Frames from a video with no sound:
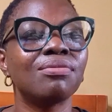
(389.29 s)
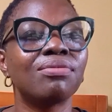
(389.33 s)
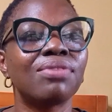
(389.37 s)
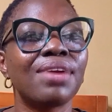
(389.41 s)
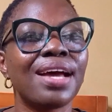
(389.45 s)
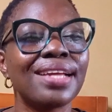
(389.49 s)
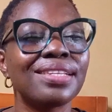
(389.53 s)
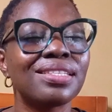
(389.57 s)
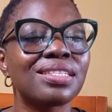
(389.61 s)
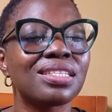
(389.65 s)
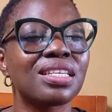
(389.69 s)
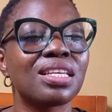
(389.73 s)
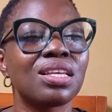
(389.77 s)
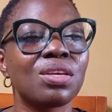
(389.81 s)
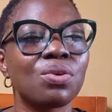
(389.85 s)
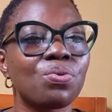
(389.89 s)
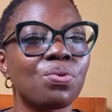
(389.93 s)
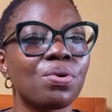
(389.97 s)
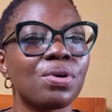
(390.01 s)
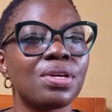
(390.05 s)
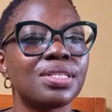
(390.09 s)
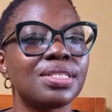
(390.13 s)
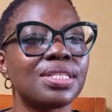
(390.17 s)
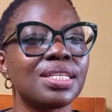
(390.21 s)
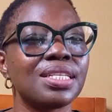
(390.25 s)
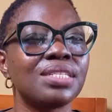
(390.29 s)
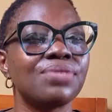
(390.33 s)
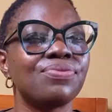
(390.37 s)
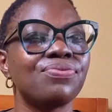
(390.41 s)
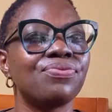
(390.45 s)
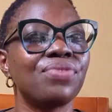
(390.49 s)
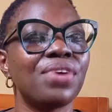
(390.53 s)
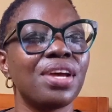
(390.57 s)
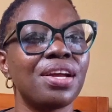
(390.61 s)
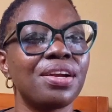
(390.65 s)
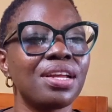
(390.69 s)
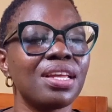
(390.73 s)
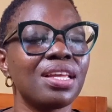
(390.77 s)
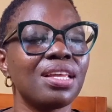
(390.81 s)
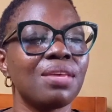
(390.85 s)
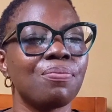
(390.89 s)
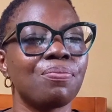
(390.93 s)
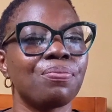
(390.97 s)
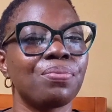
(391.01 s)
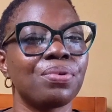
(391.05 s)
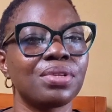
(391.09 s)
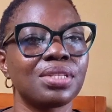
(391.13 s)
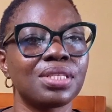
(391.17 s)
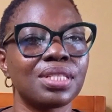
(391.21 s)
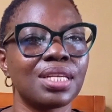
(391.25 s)
Right keywords is very
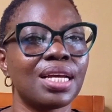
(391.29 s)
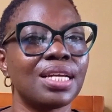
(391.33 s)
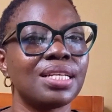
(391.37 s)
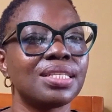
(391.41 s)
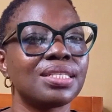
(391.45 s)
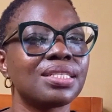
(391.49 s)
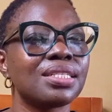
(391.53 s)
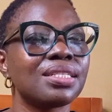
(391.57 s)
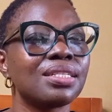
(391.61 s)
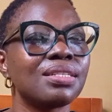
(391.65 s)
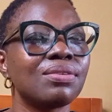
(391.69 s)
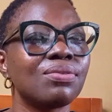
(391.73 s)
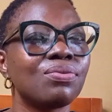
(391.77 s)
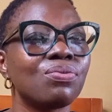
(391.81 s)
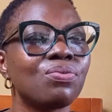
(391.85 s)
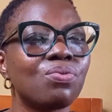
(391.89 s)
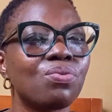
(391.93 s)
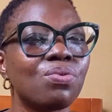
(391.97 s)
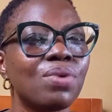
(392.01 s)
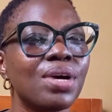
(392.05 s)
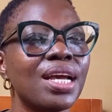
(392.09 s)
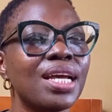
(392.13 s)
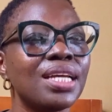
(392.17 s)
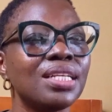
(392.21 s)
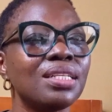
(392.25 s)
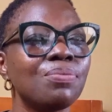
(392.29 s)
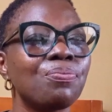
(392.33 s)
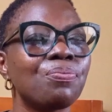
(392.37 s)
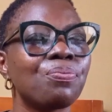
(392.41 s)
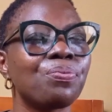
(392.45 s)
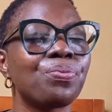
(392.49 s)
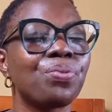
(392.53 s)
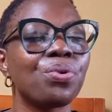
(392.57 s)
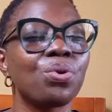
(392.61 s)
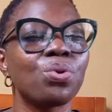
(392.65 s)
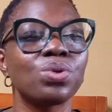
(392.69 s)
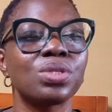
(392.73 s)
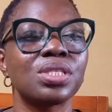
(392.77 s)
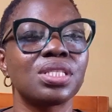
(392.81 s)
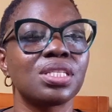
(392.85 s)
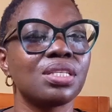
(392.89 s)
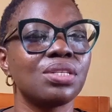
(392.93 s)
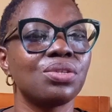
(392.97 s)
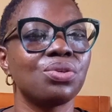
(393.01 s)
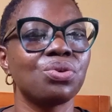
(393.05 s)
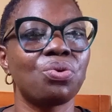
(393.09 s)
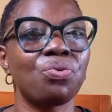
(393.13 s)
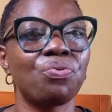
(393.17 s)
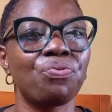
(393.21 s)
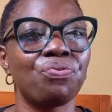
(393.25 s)
important when
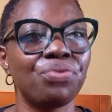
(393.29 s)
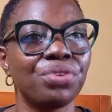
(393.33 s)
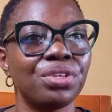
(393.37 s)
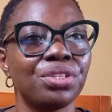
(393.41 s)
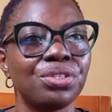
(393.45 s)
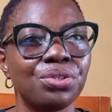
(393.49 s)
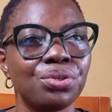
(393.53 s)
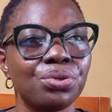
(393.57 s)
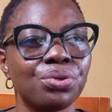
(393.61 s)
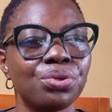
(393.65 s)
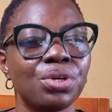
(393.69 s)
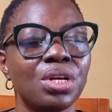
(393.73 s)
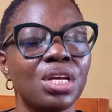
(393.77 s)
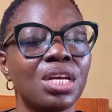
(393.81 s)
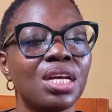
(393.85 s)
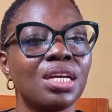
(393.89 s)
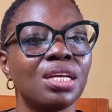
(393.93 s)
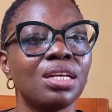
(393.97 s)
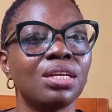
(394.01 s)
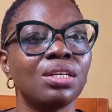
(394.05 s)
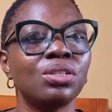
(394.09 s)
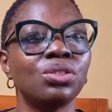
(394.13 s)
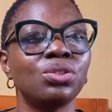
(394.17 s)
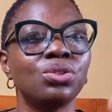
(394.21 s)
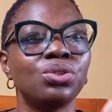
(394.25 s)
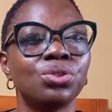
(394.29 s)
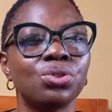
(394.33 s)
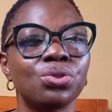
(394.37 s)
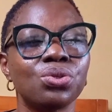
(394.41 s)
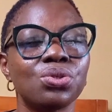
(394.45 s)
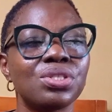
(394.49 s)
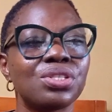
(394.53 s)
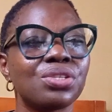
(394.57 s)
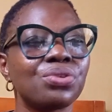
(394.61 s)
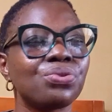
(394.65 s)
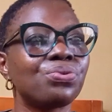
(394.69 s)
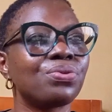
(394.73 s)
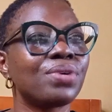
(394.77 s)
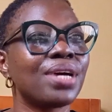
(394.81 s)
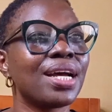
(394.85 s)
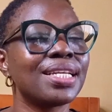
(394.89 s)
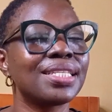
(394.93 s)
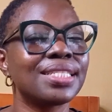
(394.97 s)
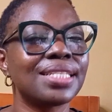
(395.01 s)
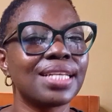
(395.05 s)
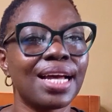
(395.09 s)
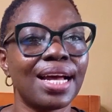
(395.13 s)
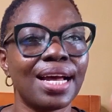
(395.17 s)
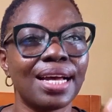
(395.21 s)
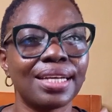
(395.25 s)
posting your video. Use the
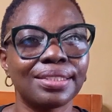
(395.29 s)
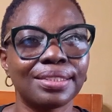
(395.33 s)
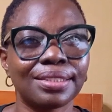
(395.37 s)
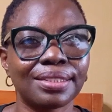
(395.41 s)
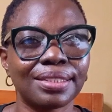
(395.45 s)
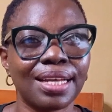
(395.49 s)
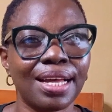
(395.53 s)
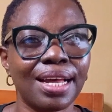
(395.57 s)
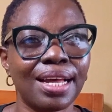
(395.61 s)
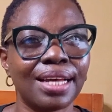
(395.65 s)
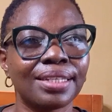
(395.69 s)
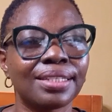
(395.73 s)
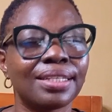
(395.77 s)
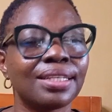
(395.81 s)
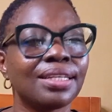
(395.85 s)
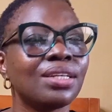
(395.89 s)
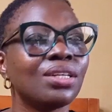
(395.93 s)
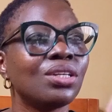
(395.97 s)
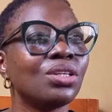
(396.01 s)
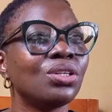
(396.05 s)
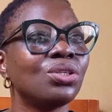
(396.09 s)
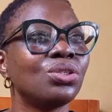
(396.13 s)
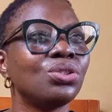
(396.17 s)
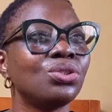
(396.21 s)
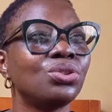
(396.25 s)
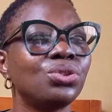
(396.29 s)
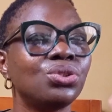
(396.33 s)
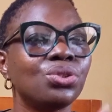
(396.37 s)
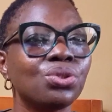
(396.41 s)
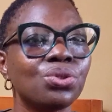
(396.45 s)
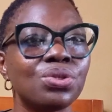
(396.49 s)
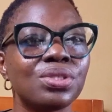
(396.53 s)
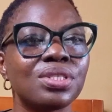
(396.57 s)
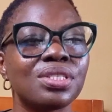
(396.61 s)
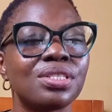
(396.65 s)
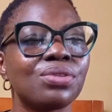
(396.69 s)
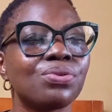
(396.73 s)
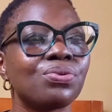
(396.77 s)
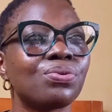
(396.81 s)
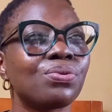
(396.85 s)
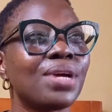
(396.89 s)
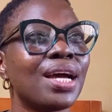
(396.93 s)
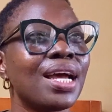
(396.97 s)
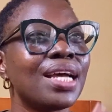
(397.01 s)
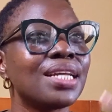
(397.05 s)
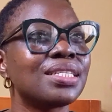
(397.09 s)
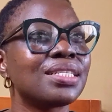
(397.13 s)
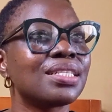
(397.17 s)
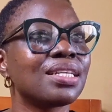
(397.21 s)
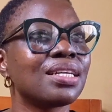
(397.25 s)
right hashtag, use the
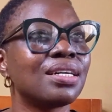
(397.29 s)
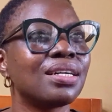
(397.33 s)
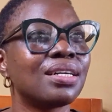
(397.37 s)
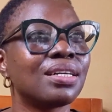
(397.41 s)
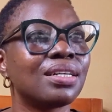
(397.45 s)
right